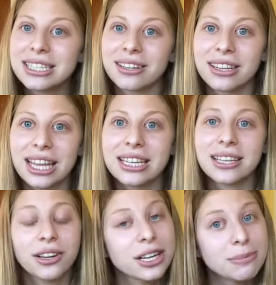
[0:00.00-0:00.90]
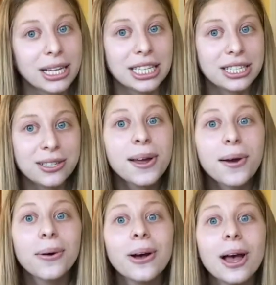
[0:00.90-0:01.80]
There are things that you're expected to
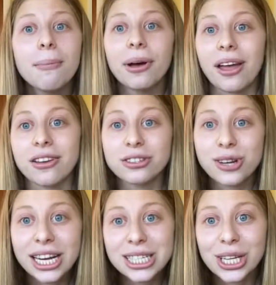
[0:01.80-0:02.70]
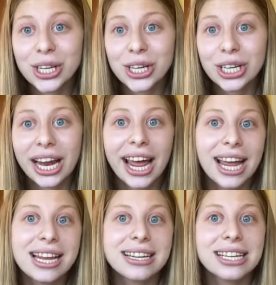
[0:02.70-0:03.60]
know, but you're trying to learn,
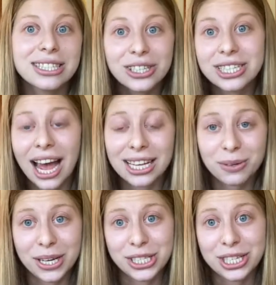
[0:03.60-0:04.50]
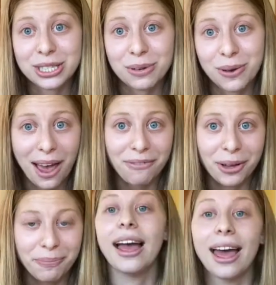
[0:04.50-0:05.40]
and it's good to ask questions when you have
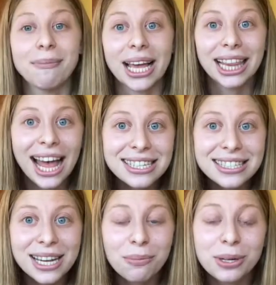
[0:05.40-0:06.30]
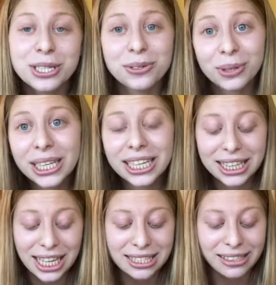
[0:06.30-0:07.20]
them. And my last tip, which is a really good
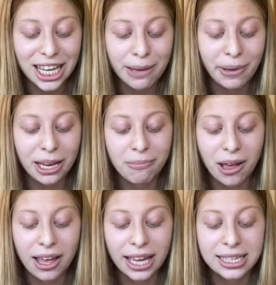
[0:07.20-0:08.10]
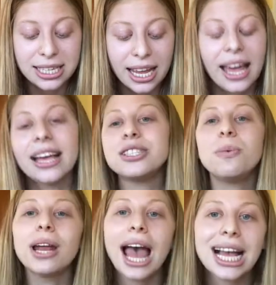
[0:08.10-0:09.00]
thing to keep in mind, is you
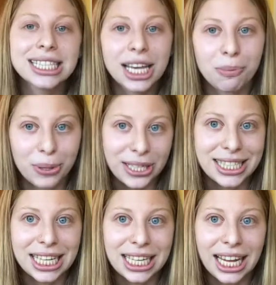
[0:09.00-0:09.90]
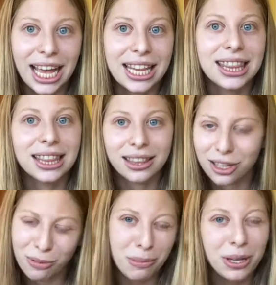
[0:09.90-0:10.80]
want to act like a person. And you
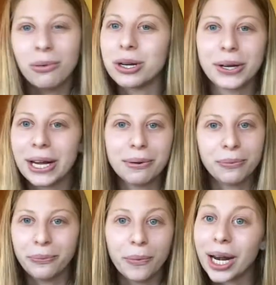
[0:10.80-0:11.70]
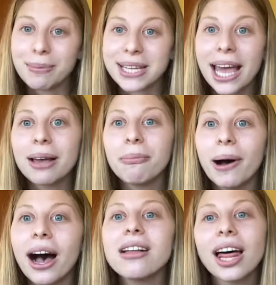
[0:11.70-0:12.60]
might be wondering what I'm saying,
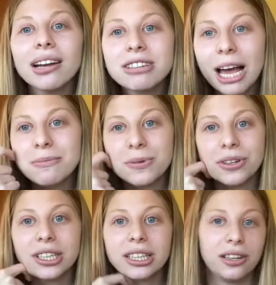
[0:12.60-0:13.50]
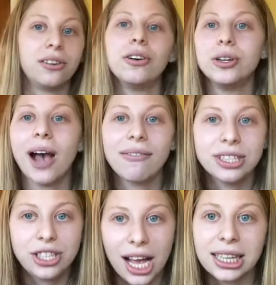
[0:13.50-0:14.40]
but a lot of times when you're at clinical, you have a
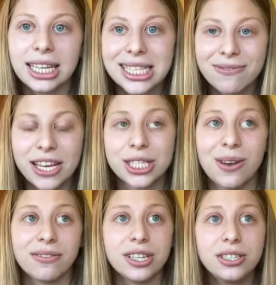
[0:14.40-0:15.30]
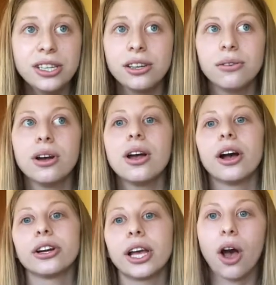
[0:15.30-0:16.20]
checklist of things you have to do.
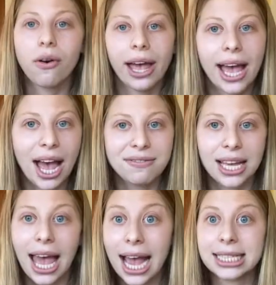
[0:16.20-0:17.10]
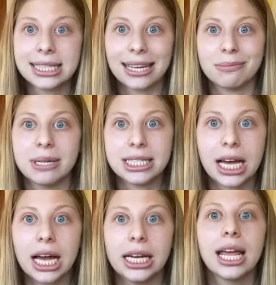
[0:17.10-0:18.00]
You're like, okay, I have to get X assessment
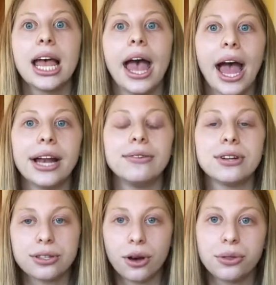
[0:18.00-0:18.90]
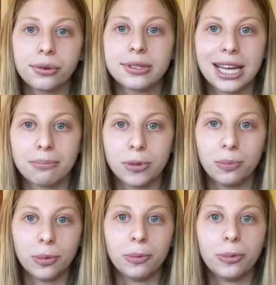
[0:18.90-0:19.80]
done, and you just go through step boom,
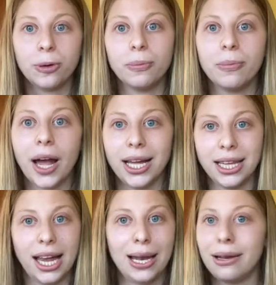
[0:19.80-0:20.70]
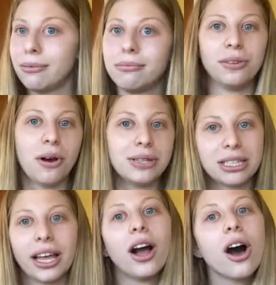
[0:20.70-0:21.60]
boom, boom, and then go into
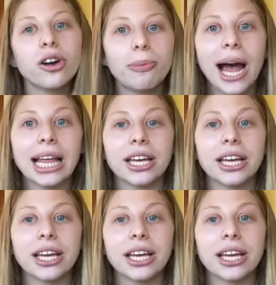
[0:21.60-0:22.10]
like autopilot.